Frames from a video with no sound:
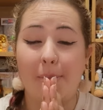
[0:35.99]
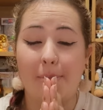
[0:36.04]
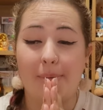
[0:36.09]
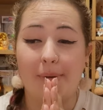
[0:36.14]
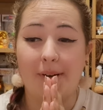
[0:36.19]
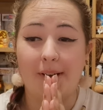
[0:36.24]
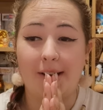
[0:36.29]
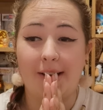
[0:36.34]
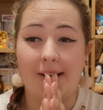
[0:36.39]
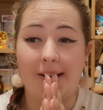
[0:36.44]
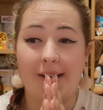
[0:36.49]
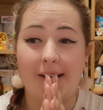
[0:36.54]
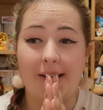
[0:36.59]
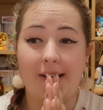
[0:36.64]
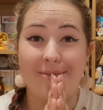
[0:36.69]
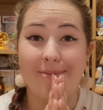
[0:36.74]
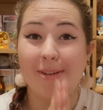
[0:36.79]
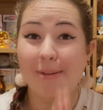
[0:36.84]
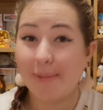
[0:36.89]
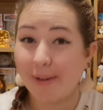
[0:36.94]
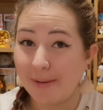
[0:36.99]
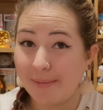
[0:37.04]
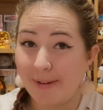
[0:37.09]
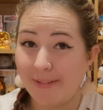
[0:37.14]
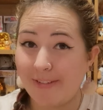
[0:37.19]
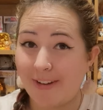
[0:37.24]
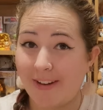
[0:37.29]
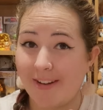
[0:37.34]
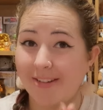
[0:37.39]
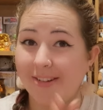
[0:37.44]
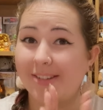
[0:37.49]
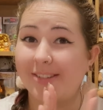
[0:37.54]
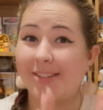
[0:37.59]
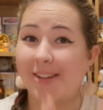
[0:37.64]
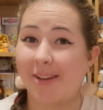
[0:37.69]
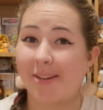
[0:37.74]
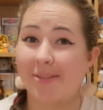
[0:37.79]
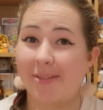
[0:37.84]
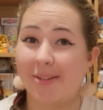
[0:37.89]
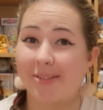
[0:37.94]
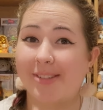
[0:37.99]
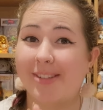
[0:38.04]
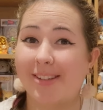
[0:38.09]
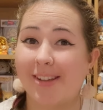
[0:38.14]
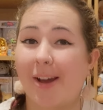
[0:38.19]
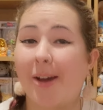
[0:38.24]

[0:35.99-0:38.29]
But I'm filming on my phone, so we'll see.